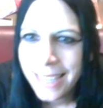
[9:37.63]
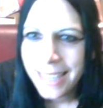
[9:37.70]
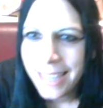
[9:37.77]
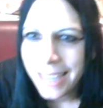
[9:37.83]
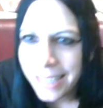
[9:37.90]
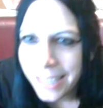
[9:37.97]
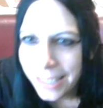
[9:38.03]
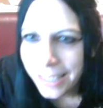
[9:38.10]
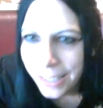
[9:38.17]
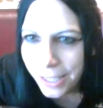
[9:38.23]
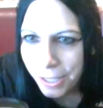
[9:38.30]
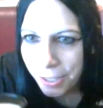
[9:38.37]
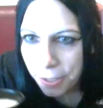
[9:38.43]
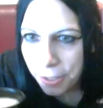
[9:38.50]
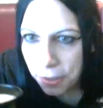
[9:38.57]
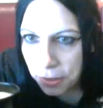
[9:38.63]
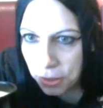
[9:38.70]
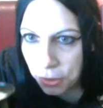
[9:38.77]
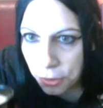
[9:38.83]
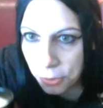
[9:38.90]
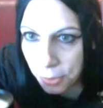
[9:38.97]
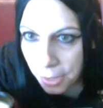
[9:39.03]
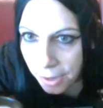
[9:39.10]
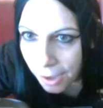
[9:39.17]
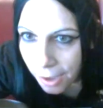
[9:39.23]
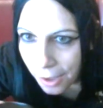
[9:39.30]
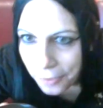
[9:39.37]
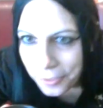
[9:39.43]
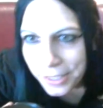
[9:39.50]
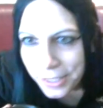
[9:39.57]
And hello to a
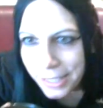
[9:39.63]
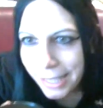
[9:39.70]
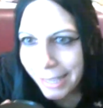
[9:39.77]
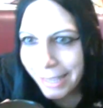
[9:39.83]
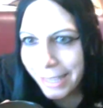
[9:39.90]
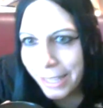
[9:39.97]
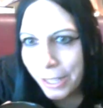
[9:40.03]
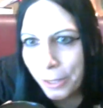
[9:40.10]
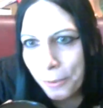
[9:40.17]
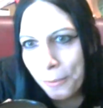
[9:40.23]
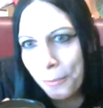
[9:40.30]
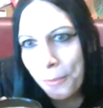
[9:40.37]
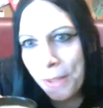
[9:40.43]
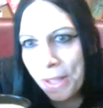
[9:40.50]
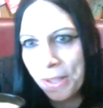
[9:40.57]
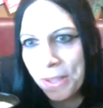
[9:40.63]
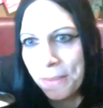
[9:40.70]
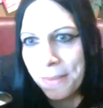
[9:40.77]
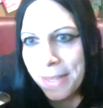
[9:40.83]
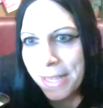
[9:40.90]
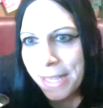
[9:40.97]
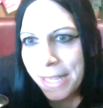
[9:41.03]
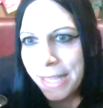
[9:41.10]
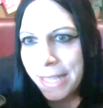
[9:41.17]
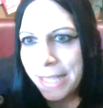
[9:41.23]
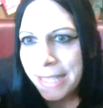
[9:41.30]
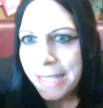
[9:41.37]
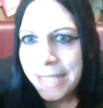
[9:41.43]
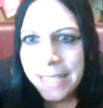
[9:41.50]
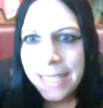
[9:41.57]
Coffin Nail. Welcome
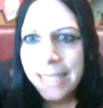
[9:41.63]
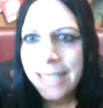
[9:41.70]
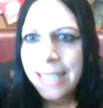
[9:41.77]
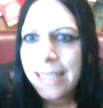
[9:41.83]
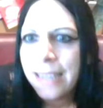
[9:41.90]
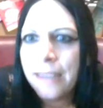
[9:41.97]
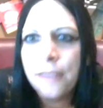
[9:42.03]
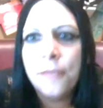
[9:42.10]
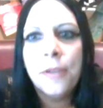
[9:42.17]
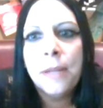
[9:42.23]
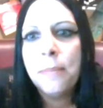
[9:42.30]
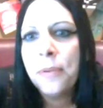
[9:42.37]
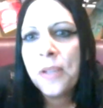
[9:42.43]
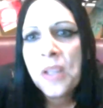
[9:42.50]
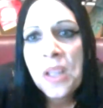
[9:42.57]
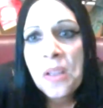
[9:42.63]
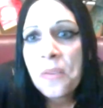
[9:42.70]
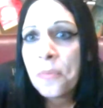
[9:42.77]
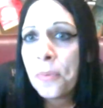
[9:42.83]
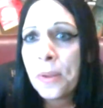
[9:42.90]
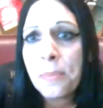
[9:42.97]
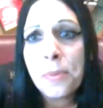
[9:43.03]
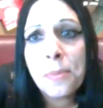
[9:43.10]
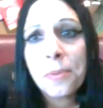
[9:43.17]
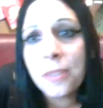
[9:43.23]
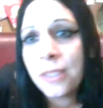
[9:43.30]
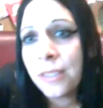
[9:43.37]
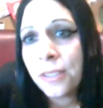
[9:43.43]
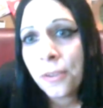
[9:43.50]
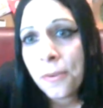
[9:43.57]
in. Red Bull
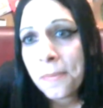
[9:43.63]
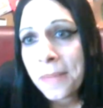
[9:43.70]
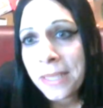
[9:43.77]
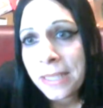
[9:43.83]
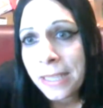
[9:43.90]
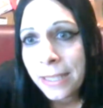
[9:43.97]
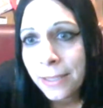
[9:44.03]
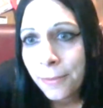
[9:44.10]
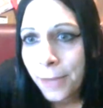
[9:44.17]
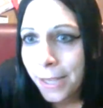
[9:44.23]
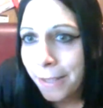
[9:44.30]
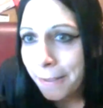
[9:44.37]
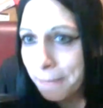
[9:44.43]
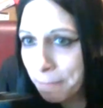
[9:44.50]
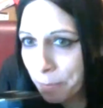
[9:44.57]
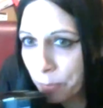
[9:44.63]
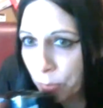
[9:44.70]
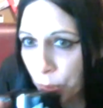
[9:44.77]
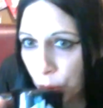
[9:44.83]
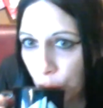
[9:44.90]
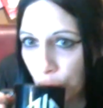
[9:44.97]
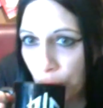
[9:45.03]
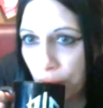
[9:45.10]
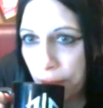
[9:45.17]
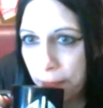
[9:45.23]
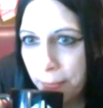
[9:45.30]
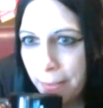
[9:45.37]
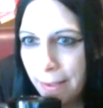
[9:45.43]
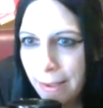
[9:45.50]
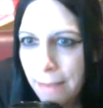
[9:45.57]
Princess, you're amazing as well. I'm
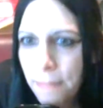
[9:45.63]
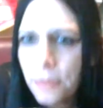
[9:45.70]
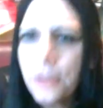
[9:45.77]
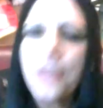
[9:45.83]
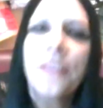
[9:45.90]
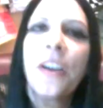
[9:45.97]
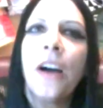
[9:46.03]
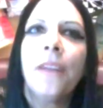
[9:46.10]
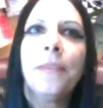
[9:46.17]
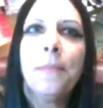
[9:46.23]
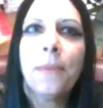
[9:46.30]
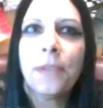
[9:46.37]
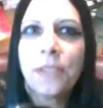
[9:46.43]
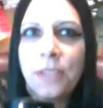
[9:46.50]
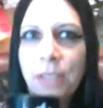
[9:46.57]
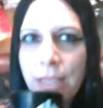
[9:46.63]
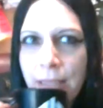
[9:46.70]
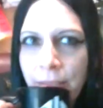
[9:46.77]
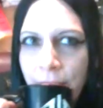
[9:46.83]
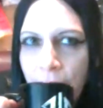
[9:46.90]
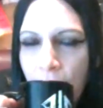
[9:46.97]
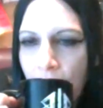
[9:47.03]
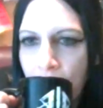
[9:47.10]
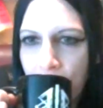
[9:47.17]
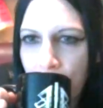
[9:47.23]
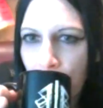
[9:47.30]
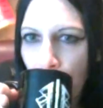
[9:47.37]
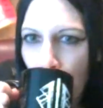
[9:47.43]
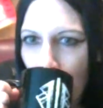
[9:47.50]
more a coffee person. I love the coffee.